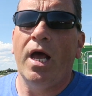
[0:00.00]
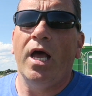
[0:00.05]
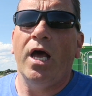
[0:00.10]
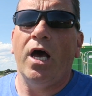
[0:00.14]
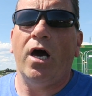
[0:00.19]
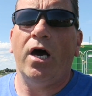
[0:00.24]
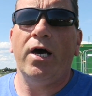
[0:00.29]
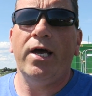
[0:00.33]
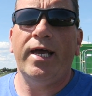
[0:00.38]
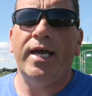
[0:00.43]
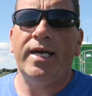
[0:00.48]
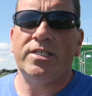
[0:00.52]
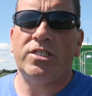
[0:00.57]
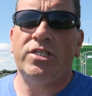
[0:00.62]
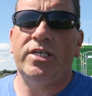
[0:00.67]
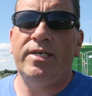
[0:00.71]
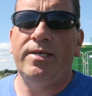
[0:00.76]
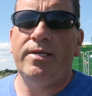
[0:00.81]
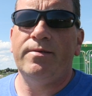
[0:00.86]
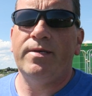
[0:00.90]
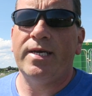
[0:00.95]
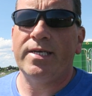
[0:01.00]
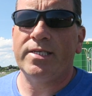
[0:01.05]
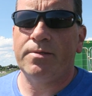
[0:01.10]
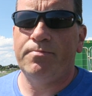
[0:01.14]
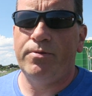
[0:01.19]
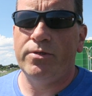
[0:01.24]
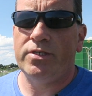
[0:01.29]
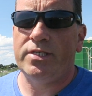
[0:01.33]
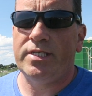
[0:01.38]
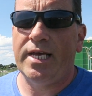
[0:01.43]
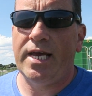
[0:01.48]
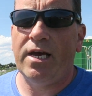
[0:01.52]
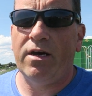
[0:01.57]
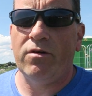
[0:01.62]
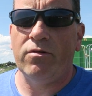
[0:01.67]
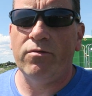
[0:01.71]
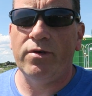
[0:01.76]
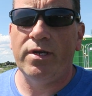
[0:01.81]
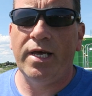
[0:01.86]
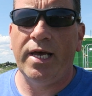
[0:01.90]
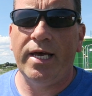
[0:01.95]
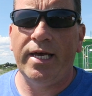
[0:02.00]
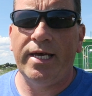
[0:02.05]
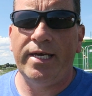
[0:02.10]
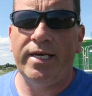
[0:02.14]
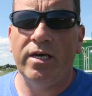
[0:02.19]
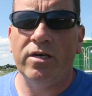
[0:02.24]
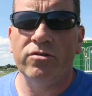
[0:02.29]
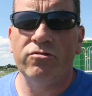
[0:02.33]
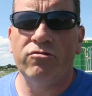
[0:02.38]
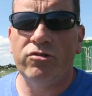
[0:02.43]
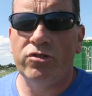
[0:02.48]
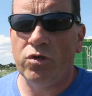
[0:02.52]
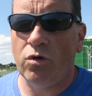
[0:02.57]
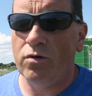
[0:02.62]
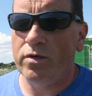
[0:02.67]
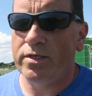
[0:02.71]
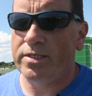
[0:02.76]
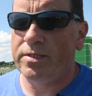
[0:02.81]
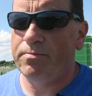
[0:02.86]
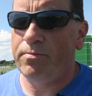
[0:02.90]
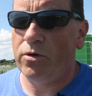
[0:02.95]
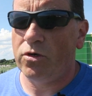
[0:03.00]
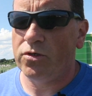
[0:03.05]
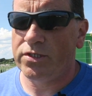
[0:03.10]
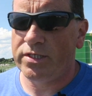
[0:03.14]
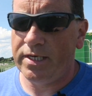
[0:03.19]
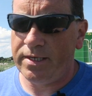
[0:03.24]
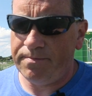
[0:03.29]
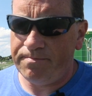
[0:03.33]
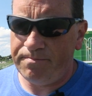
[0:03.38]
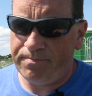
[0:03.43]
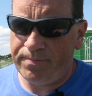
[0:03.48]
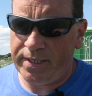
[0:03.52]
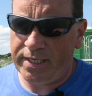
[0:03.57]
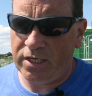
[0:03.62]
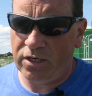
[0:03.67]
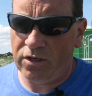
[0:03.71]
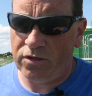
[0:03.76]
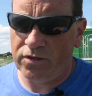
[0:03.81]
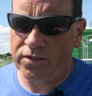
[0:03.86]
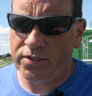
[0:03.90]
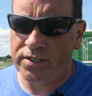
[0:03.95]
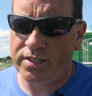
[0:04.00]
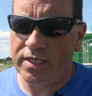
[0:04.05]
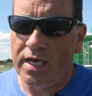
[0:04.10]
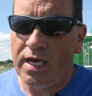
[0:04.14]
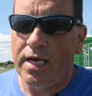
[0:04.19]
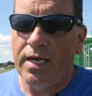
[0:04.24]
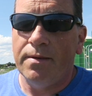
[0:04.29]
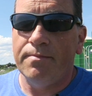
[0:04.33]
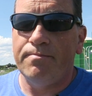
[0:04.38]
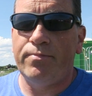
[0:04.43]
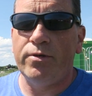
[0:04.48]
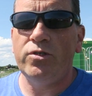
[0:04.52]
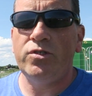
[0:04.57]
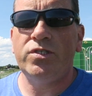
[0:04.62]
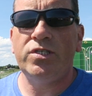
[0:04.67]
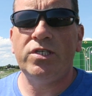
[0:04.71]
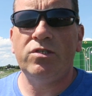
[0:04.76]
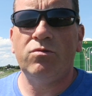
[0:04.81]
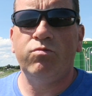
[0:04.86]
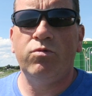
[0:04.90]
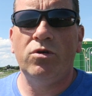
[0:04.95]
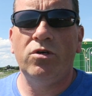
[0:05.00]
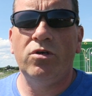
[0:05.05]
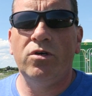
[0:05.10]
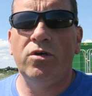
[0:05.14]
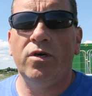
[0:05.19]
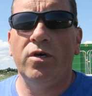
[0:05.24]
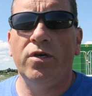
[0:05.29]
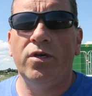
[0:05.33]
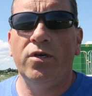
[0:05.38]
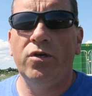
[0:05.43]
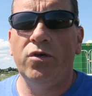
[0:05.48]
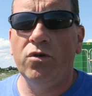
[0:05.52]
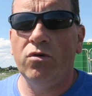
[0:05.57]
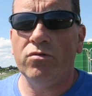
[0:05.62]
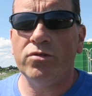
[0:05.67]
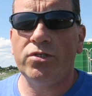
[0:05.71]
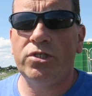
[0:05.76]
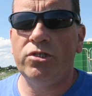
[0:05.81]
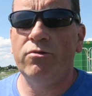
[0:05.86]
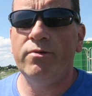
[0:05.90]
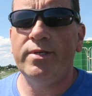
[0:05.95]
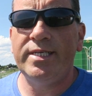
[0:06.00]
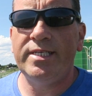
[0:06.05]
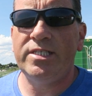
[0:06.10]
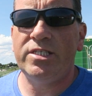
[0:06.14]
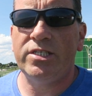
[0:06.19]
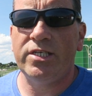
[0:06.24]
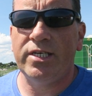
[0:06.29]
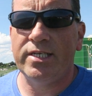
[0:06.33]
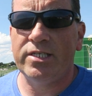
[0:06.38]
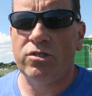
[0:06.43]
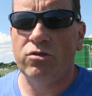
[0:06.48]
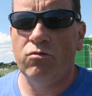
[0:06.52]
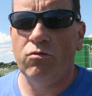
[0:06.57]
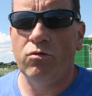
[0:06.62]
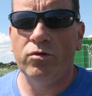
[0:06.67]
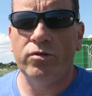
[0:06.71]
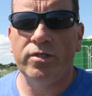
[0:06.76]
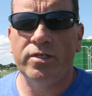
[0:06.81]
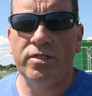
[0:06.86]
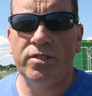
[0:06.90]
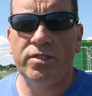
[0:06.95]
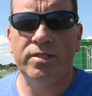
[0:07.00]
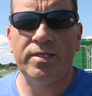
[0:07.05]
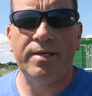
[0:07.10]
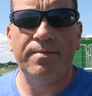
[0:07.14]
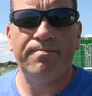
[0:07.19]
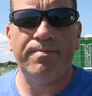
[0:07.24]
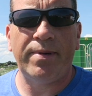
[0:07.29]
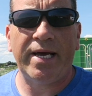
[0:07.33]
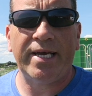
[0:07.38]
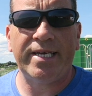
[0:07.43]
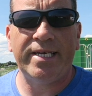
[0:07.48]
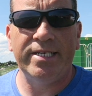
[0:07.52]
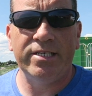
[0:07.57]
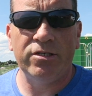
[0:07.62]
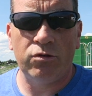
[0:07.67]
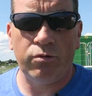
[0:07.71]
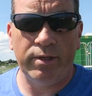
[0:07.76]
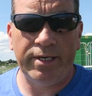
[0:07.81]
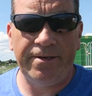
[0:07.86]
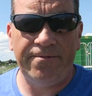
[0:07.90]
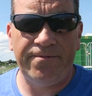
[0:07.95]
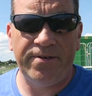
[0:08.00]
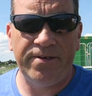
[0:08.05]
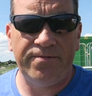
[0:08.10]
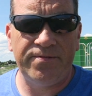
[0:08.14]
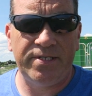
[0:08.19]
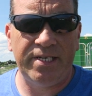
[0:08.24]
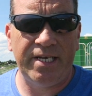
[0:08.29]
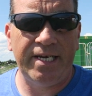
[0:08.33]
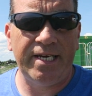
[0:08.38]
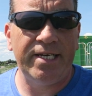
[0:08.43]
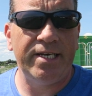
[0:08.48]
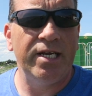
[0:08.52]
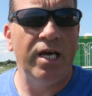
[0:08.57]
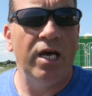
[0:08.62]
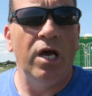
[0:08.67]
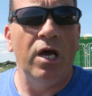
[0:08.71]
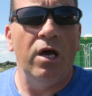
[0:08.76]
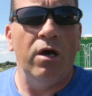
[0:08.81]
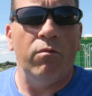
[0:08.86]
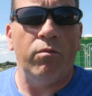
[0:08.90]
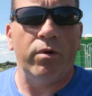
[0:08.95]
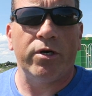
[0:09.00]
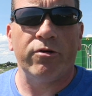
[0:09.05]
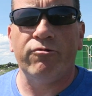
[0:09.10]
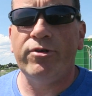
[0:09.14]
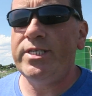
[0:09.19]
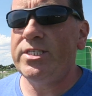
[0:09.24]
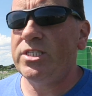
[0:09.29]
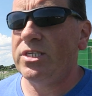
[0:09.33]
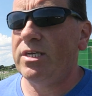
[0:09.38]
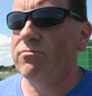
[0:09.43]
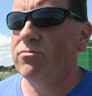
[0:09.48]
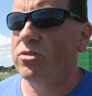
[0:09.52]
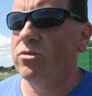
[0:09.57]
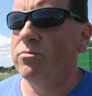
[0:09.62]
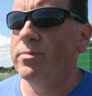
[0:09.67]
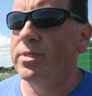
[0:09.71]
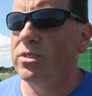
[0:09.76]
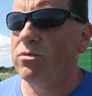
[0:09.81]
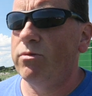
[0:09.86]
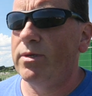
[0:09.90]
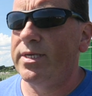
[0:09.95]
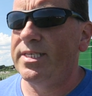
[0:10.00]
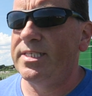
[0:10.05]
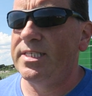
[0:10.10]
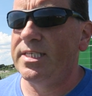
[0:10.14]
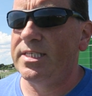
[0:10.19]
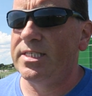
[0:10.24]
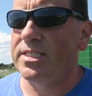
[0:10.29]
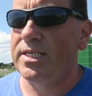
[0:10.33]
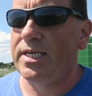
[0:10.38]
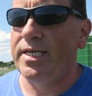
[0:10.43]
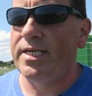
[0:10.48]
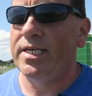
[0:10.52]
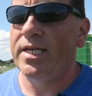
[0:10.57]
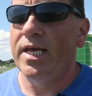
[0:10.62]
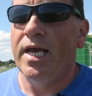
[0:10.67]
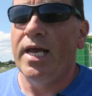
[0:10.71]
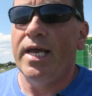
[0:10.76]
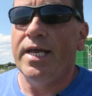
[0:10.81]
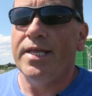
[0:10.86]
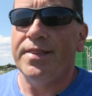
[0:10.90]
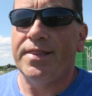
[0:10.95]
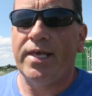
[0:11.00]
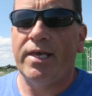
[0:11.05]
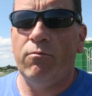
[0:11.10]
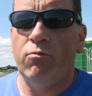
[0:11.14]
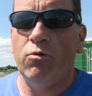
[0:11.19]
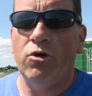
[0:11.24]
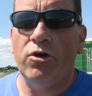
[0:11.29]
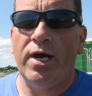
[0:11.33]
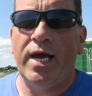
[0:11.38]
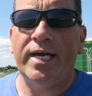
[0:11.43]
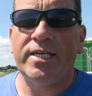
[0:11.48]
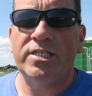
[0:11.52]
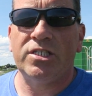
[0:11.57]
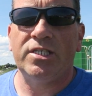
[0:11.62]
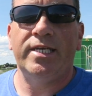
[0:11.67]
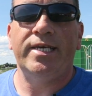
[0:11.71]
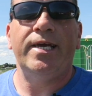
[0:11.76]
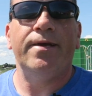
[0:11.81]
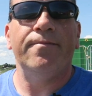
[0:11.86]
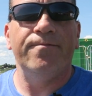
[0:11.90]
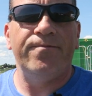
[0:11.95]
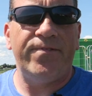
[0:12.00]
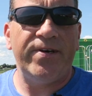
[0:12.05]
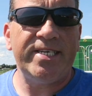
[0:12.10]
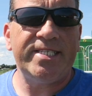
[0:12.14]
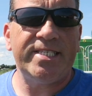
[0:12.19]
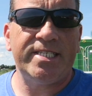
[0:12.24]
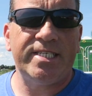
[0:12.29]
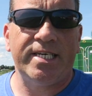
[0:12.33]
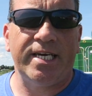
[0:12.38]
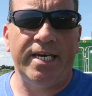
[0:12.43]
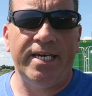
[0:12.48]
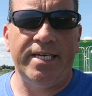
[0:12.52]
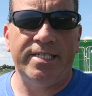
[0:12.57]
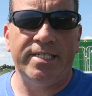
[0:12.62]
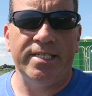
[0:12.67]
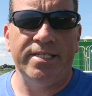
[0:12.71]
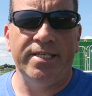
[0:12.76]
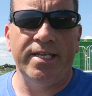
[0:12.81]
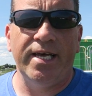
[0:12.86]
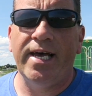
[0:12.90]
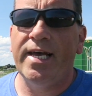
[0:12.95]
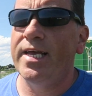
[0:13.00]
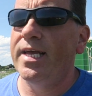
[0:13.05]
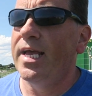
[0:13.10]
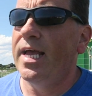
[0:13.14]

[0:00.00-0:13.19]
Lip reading: I actually had to put down a $100 deposit because Boosted were not doing international orders back in 2015. When I reached out to them in 2016, they were actually investigating that.